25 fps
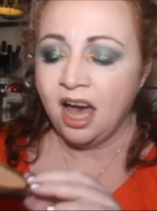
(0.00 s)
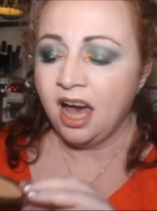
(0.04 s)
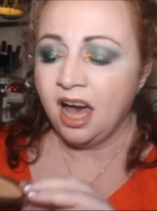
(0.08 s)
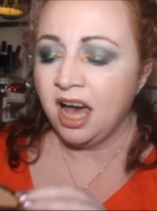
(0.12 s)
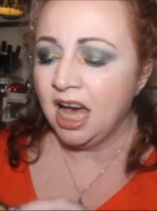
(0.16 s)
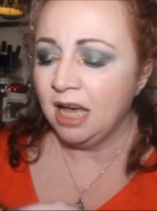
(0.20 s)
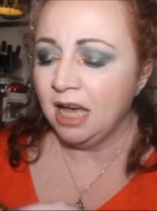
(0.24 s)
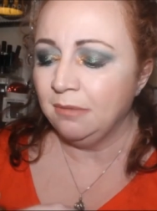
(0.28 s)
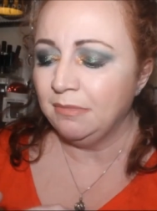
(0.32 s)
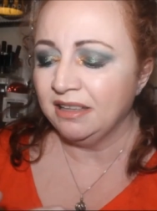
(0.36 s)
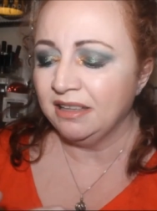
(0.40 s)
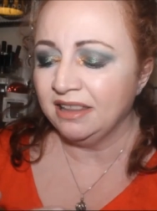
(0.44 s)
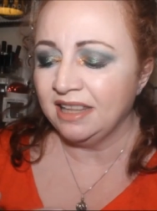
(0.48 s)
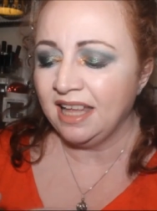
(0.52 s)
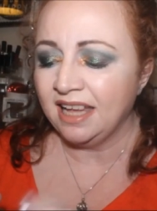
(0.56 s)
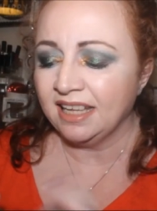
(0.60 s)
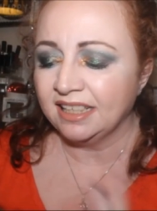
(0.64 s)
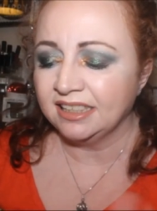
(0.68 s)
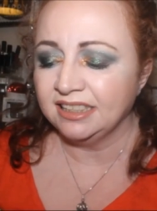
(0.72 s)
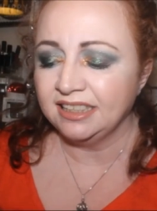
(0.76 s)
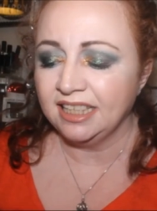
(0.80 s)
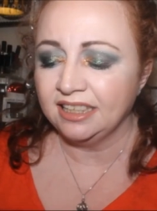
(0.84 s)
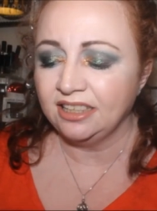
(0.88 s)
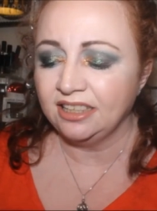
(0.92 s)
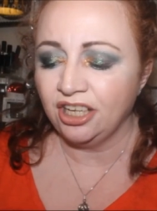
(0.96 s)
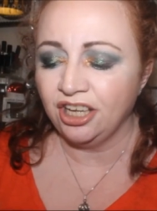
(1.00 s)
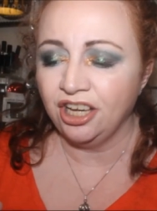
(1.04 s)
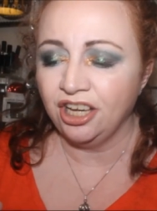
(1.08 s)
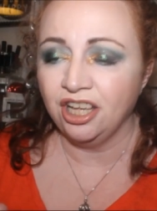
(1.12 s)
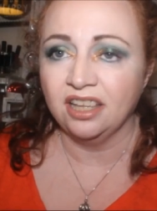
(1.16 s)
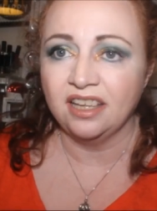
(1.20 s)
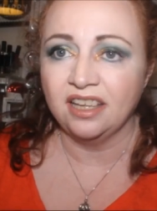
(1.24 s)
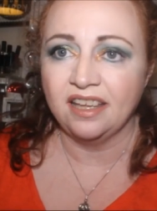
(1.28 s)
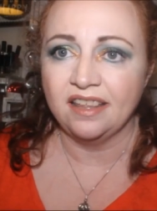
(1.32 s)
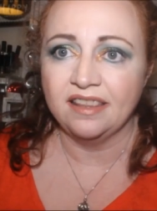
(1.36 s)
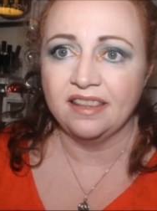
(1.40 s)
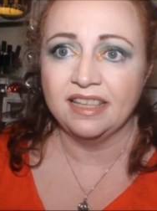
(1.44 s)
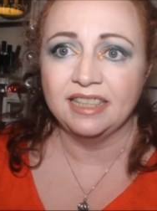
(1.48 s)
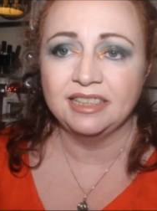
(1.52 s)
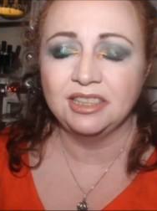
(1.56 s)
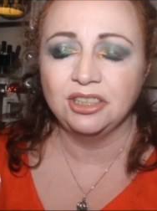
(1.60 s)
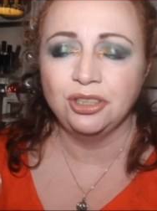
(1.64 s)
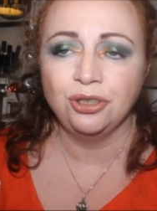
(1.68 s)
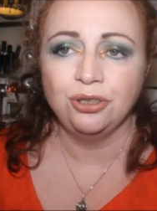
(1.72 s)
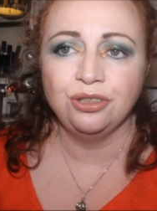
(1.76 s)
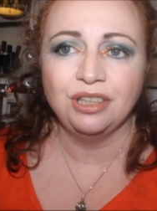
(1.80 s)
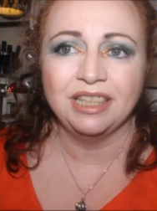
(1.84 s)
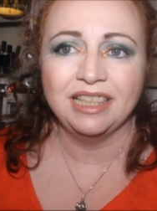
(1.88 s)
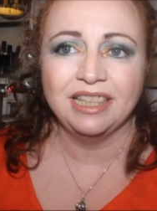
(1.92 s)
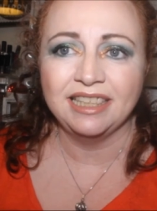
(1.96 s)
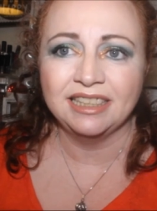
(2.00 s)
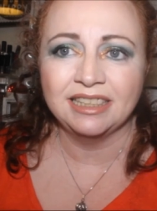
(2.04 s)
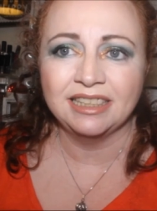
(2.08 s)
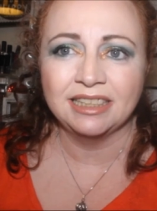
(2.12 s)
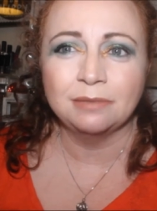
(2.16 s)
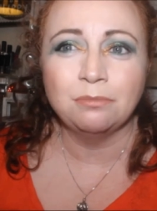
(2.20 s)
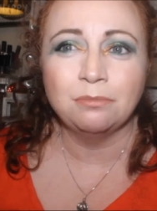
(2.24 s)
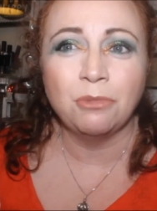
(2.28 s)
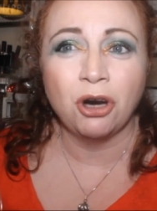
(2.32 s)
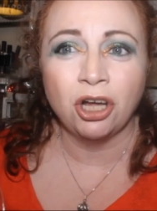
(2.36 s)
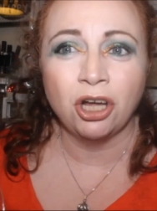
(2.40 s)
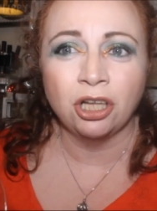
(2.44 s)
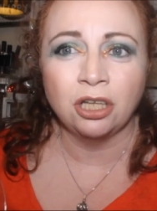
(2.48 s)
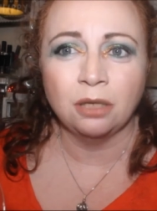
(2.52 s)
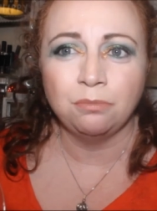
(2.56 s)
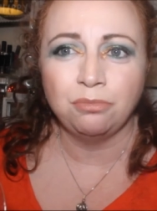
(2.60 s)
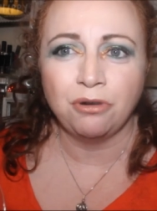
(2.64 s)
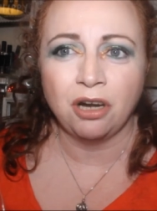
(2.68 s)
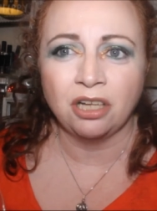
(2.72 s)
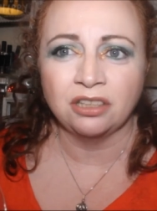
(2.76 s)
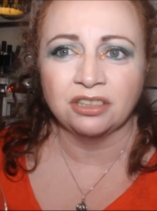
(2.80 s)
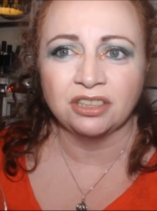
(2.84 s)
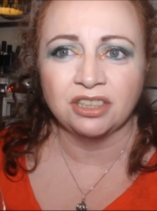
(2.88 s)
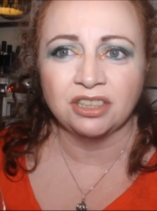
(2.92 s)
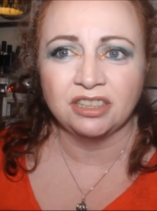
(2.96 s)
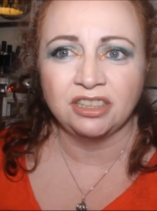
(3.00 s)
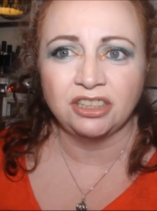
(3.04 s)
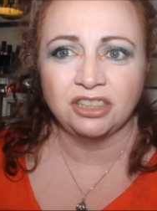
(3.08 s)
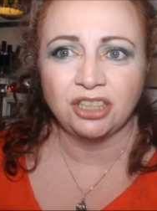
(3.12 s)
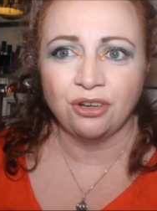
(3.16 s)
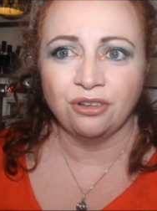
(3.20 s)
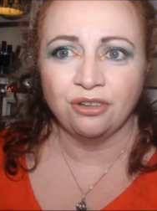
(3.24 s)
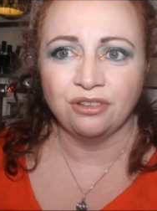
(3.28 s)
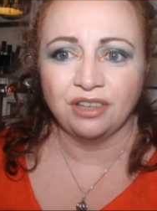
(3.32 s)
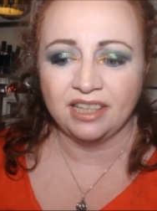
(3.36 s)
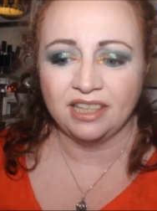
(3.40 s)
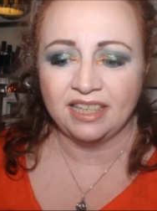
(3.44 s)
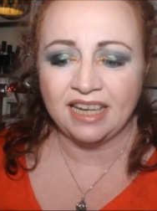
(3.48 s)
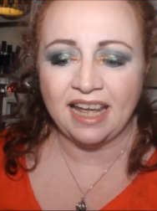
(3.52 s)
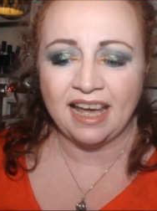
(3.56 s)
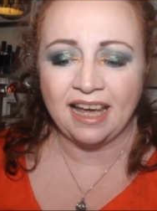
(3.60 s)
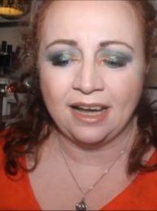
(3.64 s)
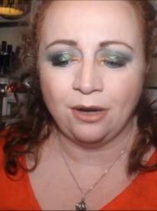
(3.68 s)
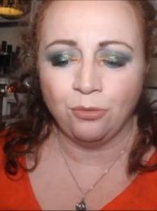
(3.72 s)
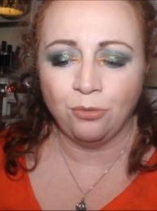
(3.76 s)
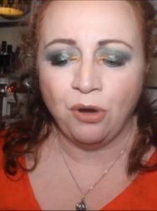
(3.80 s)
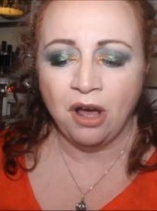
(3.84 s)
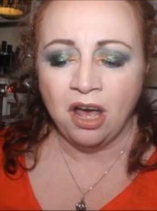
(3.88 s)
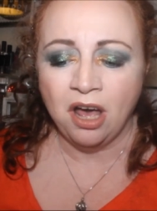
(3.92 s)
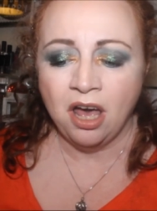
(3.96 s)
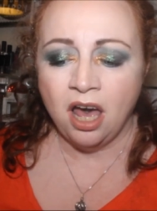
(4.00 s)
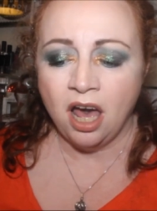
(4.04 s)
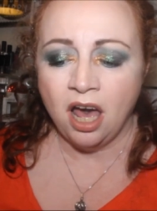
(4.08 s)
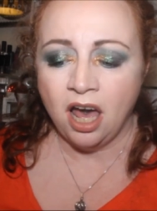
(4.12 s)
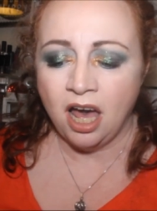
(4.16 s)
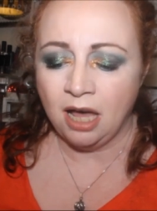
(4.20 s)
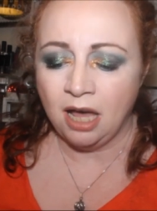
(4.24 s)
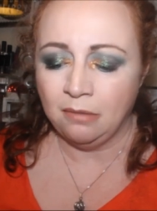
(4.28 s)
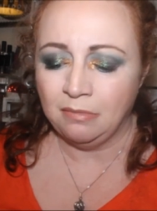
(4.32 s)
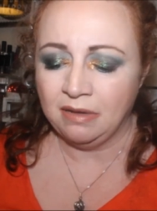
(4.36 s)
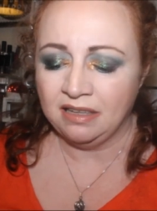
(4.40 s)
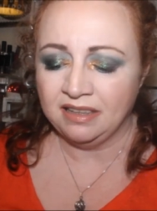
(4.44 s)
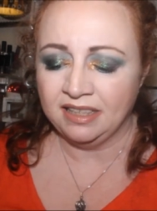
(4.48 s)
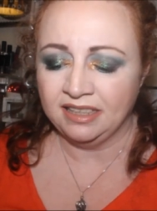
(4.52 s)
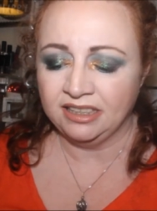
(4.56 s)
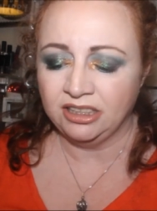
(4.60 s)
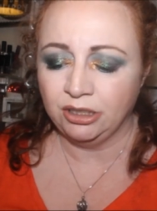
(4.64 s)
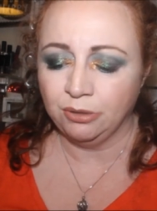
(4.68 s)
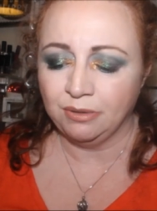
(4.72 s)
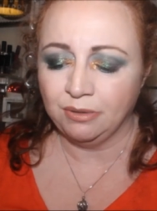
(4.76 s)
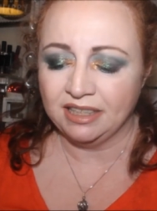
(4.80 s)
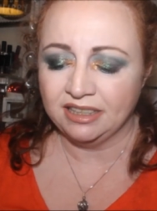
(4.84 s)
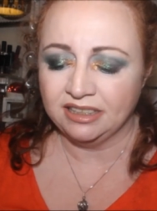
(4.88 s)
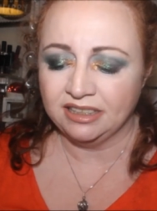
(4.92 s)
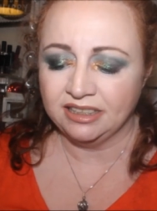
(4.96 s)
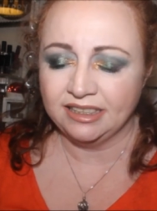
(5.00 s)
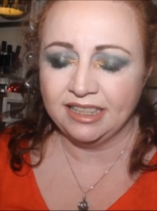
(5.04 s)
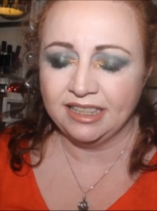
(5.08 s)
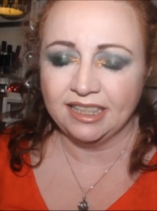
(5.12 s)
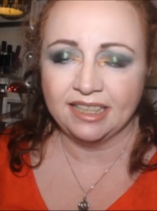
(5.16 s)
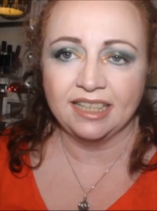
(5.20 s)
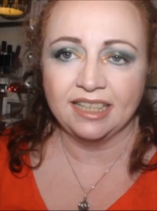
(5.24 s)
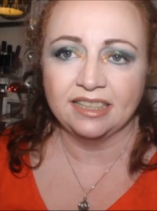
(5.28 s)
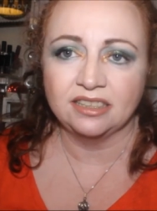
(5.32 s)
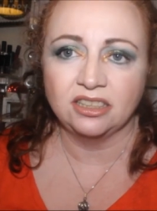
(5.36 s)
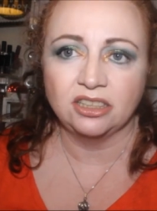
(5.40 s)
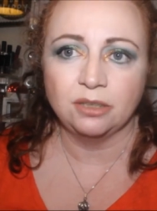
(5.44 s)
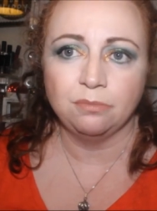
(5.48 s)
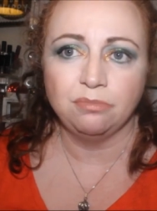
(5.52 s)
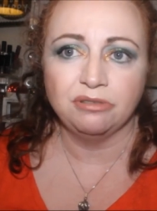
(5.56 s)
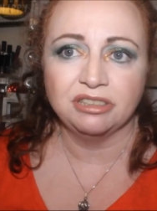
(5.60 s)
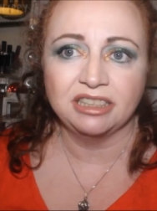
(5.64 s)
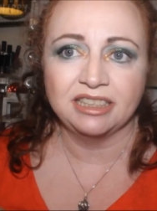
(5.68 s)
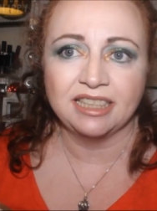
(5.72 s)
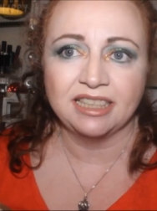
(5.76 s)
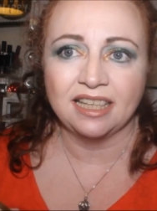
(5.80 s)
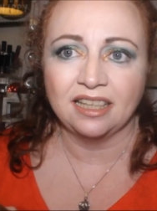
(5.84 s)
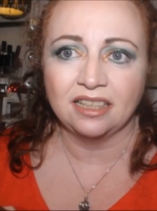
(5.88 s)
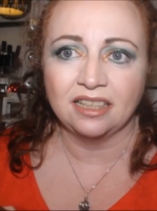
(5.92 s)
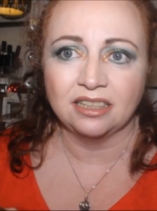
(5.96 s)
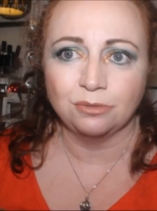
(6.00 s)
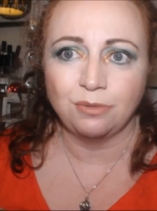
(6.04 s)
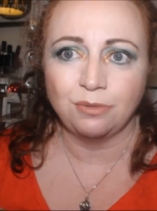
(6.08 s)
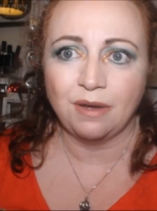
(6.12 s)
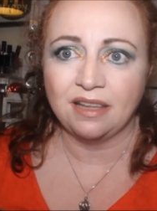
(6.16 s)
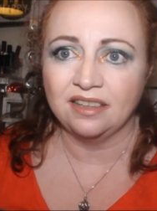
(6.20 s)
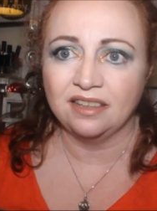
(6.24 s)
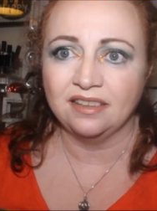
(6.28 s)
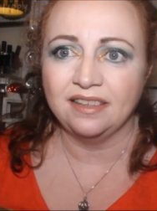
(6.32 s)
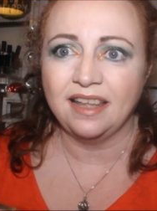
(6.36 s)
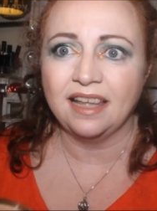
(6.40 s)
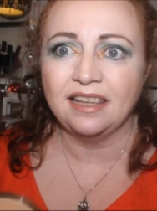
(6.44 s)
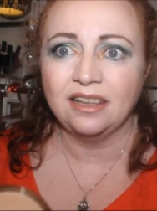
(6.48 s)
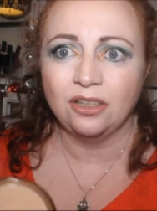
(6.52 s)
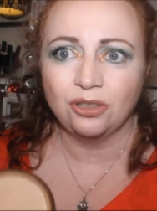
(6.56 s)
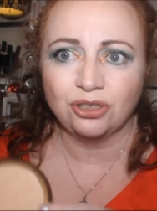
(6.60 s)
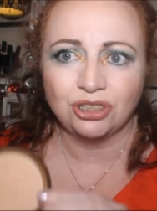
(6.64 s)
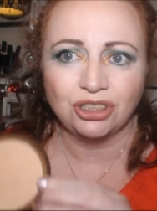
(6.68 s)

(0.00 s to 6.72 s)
um, and like I said earlier they do these smaller bronzers don't they now um, and they do it in Ticket to Brazil as well and that